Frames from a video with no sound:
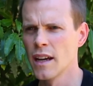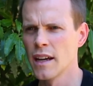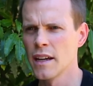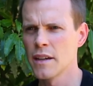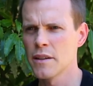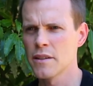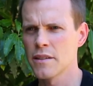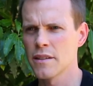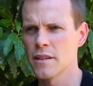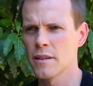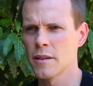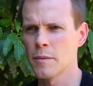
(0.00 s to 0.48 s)

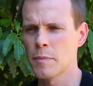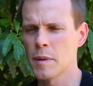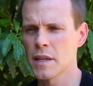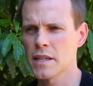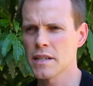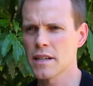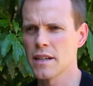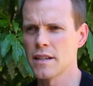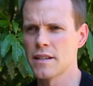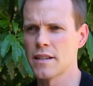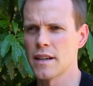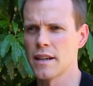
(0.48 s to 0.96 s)
he
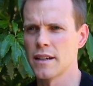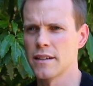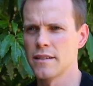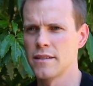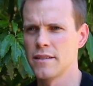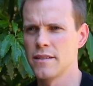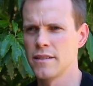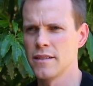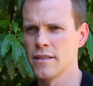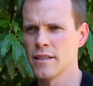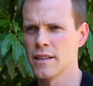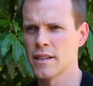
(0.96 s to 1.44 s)
basically said,
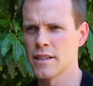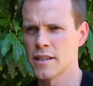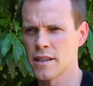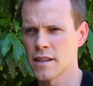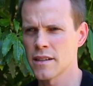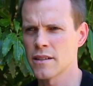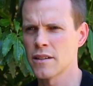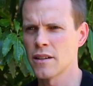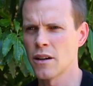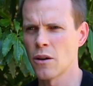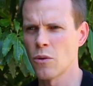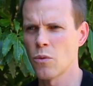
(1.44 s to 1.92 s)

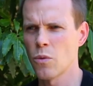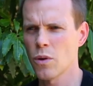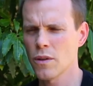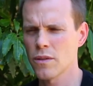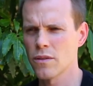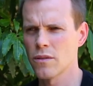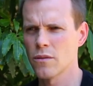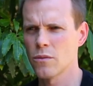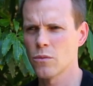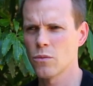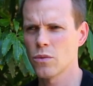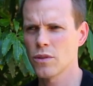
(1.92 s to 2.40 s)
you know,
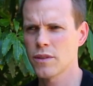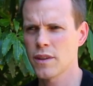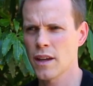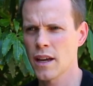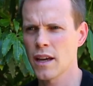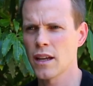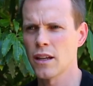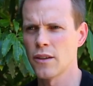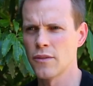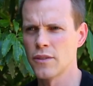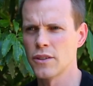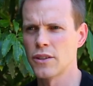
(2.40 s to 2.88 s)
what the
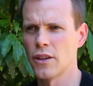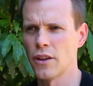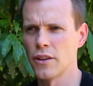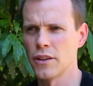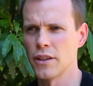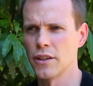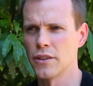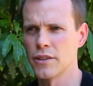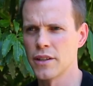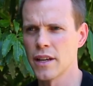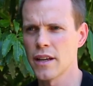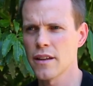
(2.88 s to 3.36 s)
hell have you done
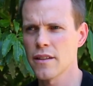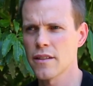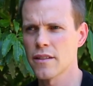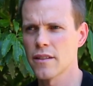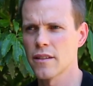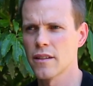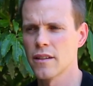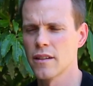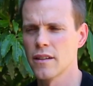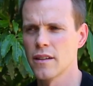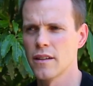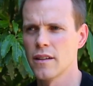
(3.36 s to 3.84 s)
to your
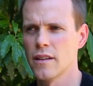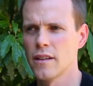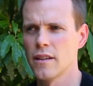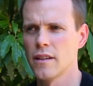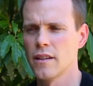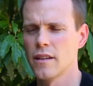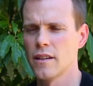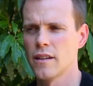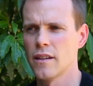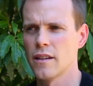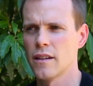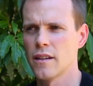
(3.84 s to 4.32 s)
teeth?
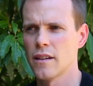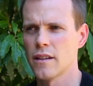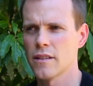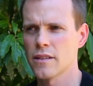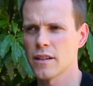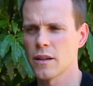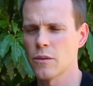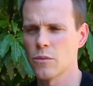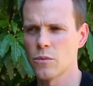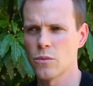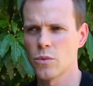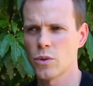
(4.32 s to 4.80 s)
And I
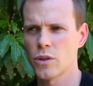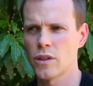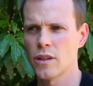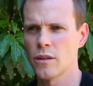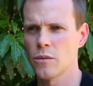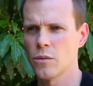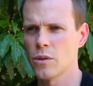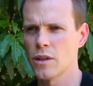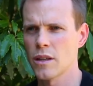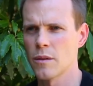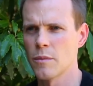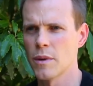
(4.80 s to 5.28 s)
was like, what do
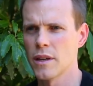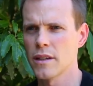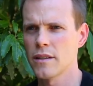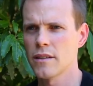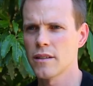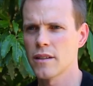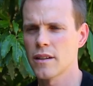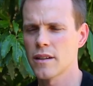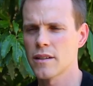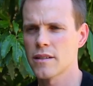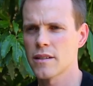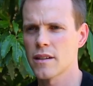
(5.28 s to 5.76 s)
you mean?
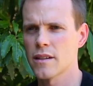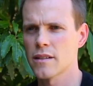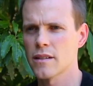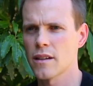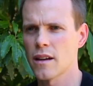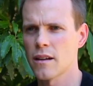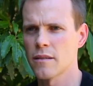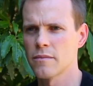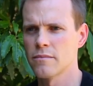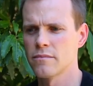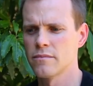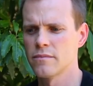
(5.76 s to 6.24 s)
And he says,
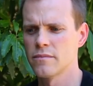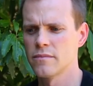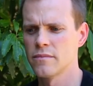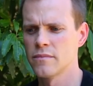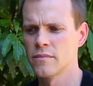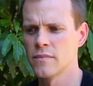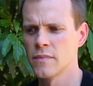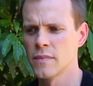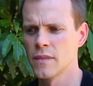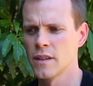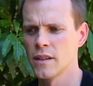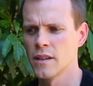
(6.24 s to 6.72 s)

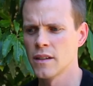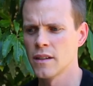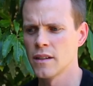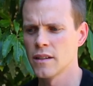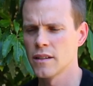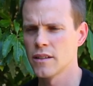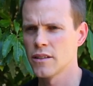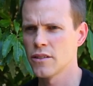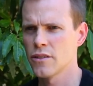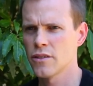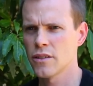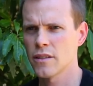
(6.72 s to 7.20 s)

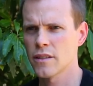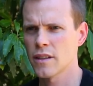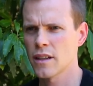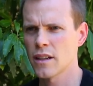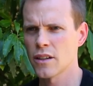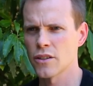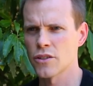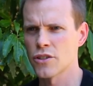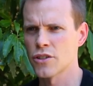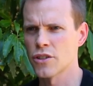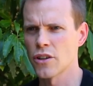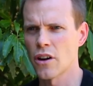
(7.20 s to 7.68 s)
they
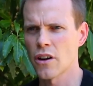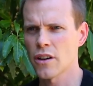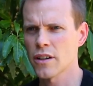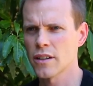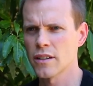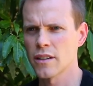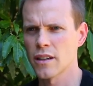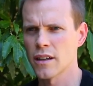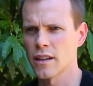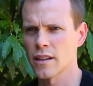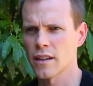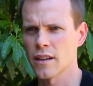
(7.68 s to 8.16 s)
look
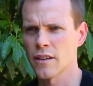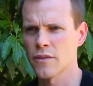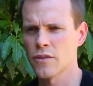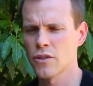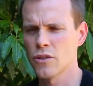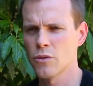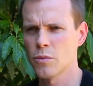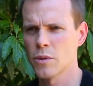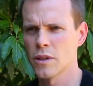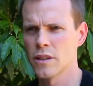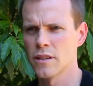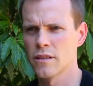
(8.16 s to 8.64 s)
shocking. Like, have
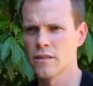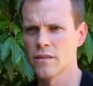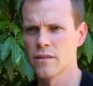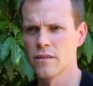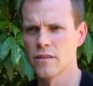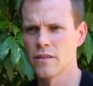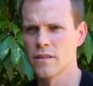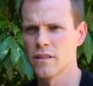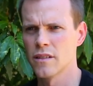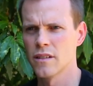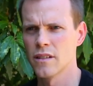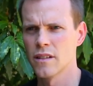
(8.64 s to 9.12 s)
you
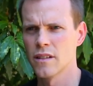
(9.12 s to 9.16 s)
been